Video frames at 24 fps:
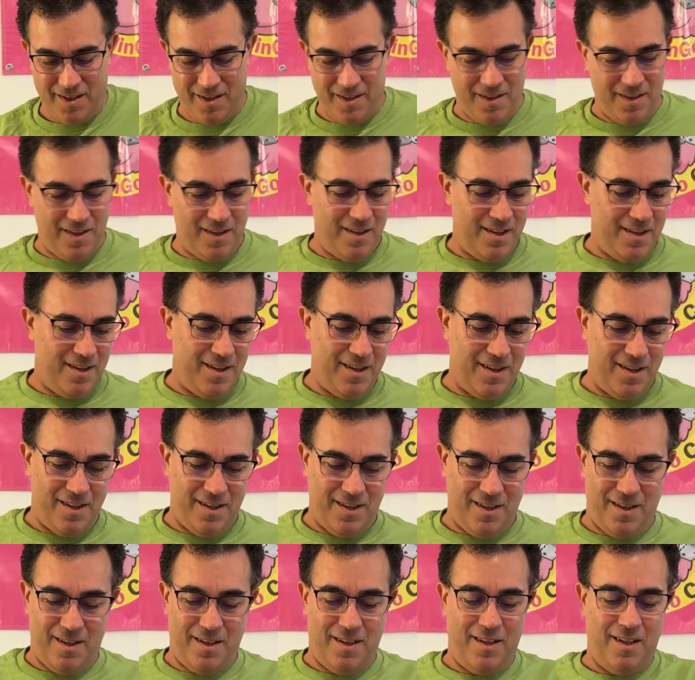Okay.
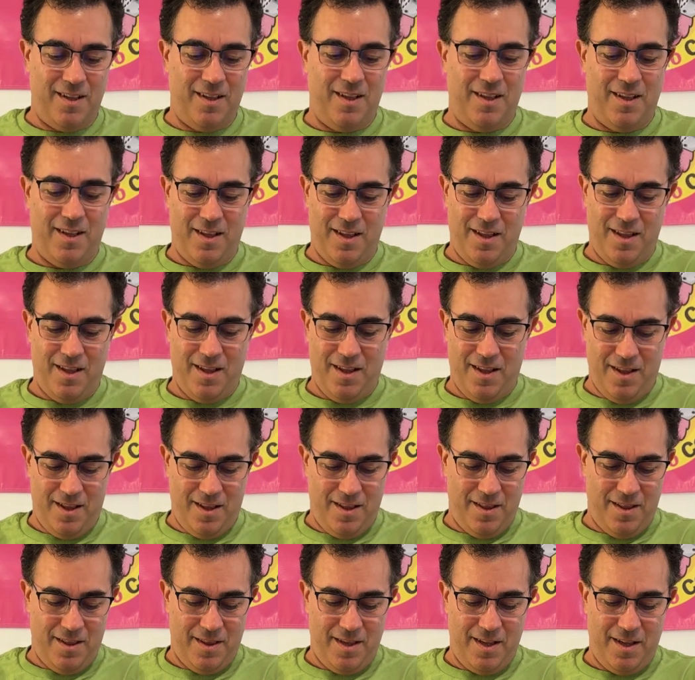
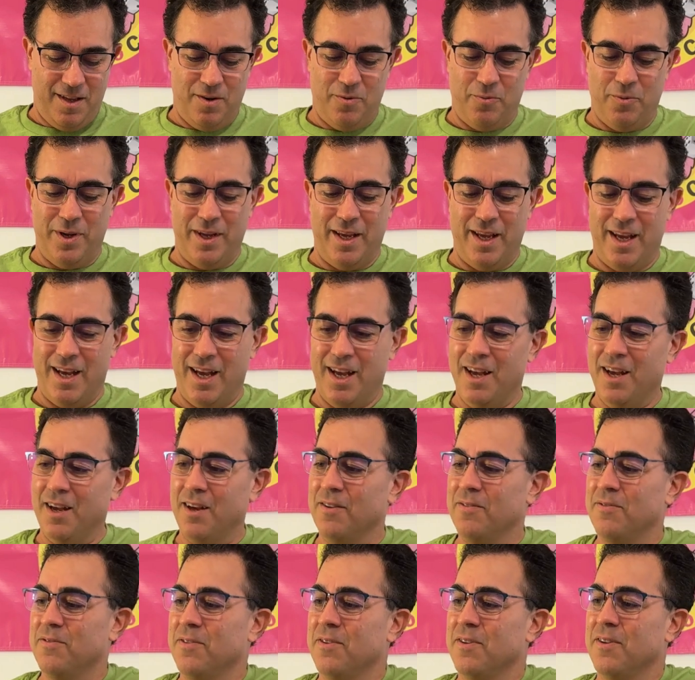Then we have